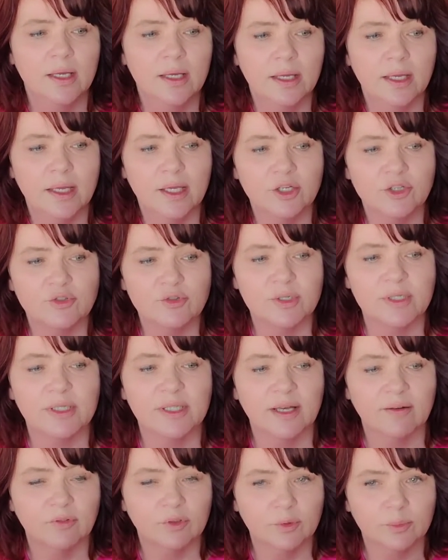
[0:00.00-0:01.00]

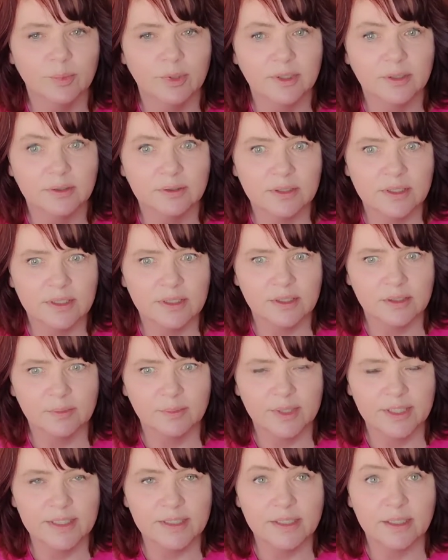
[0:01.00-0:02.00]
entry-level but still
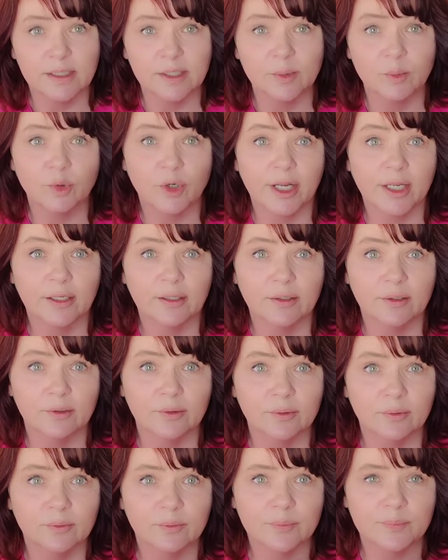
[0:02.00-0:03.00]
basically brand
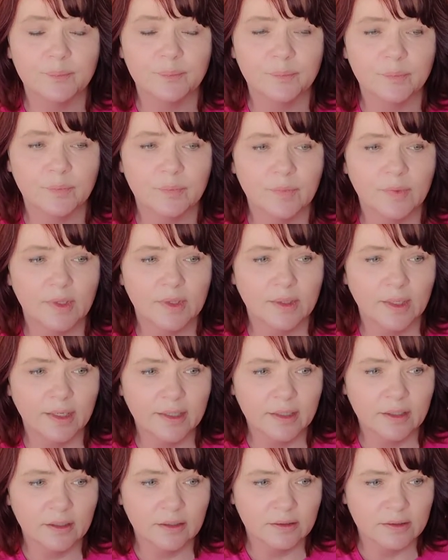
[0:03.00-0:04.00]
new
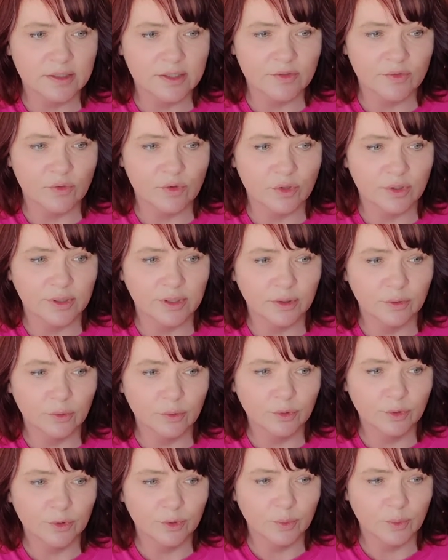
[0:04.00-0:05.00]
Nikons for, the
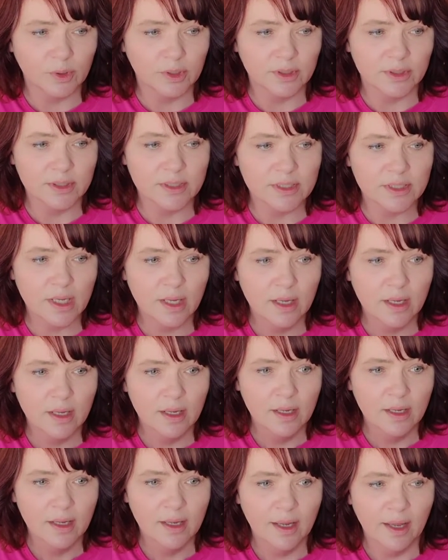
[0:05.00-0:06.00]
older ones,
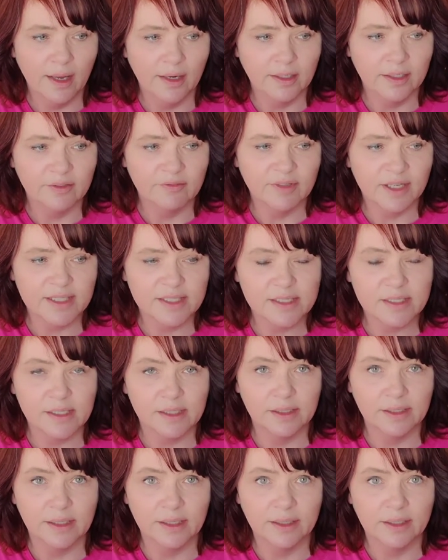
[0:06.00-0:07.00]
and
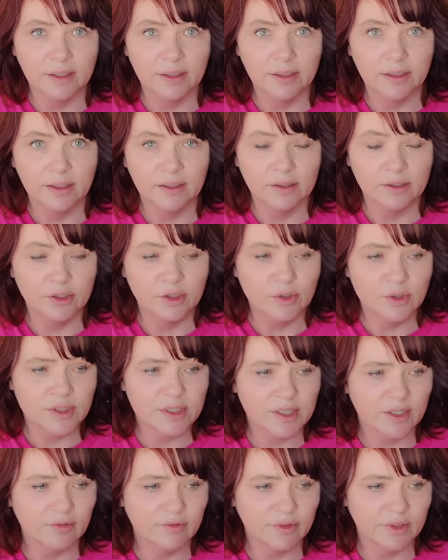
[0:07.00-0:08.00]
investing in new
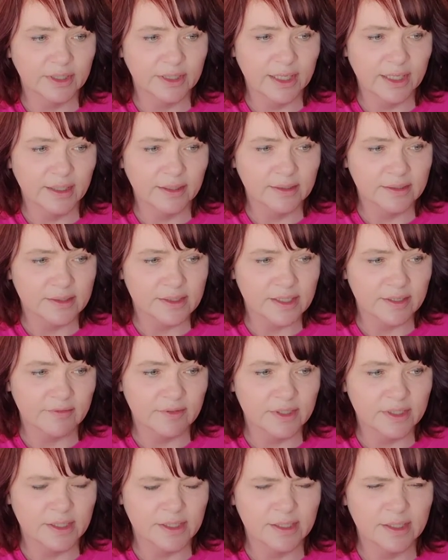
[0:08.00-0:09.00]
stuff for the Canon
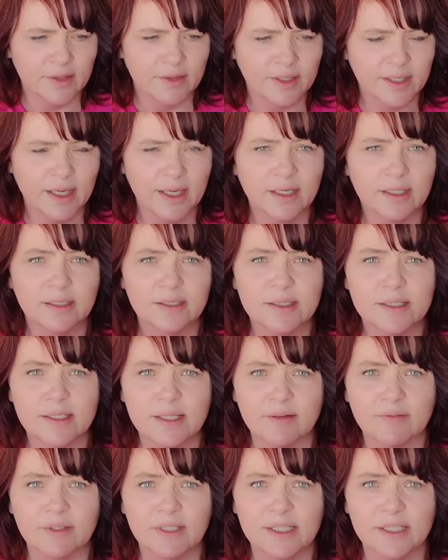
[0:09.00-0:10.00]
7D. Now the Canon
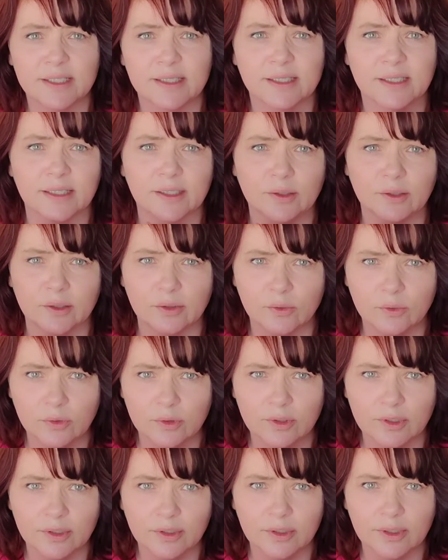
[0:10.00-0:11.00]
7D that I
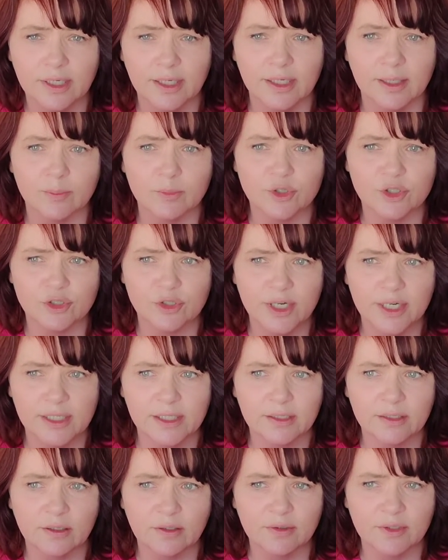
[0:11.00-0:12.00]
ordered and I'm
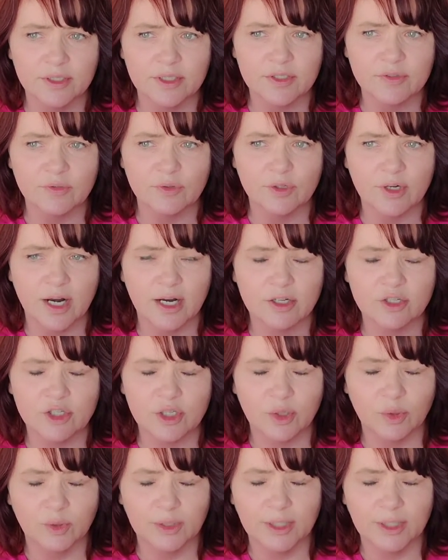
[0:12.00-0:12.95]
trading all this for actually only